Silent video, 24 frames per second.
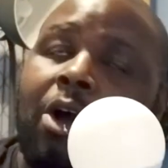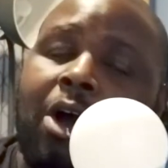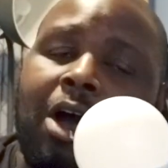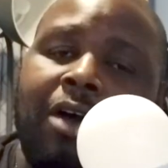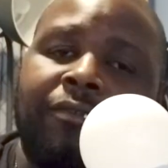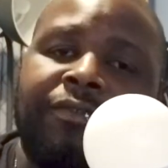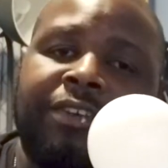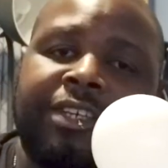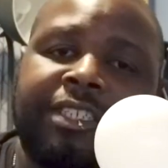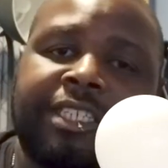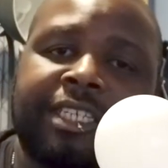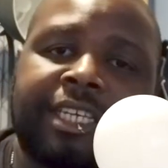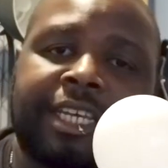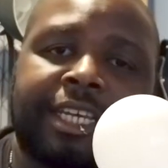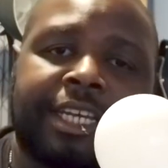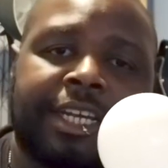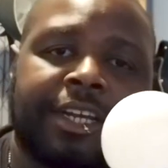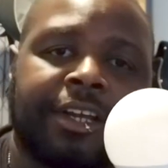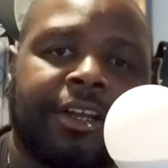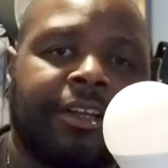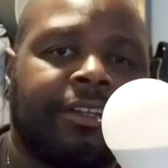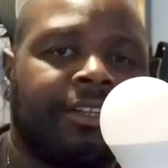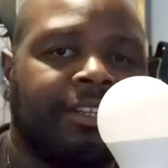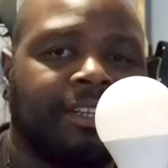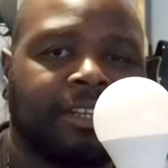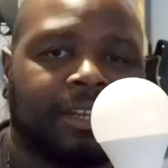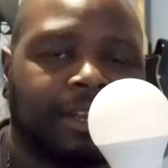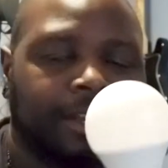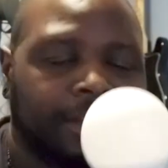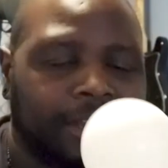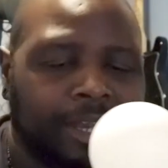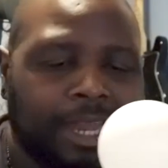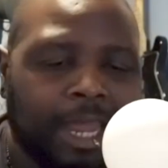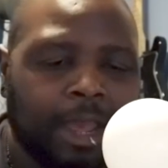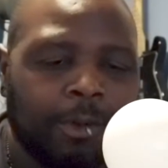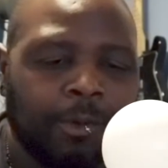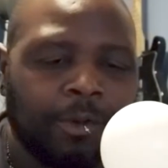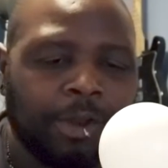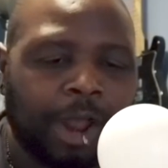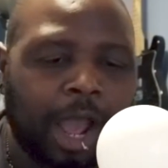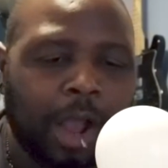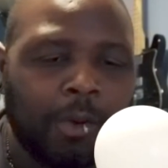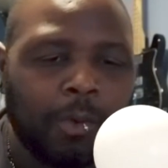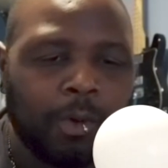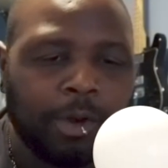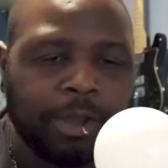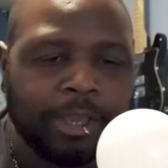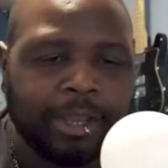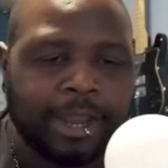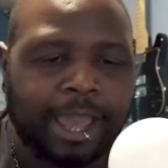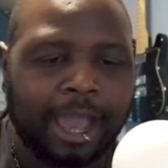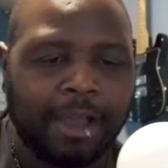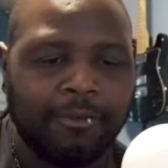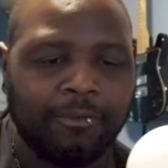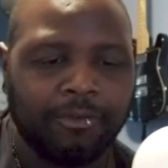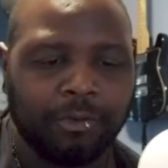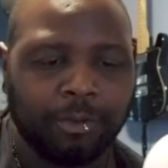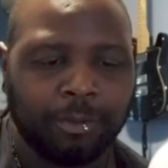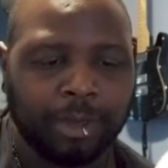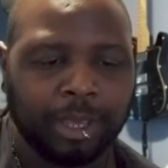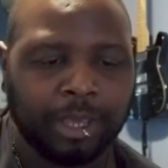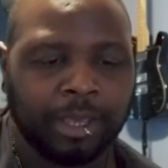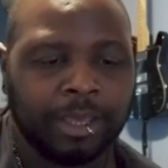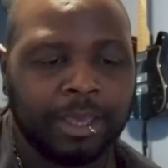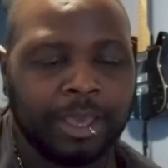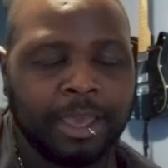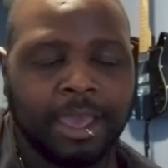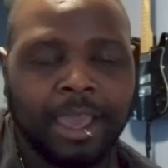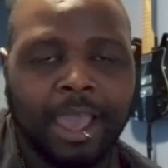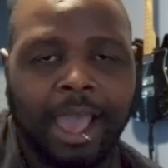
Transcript: office here, they were not working out for me.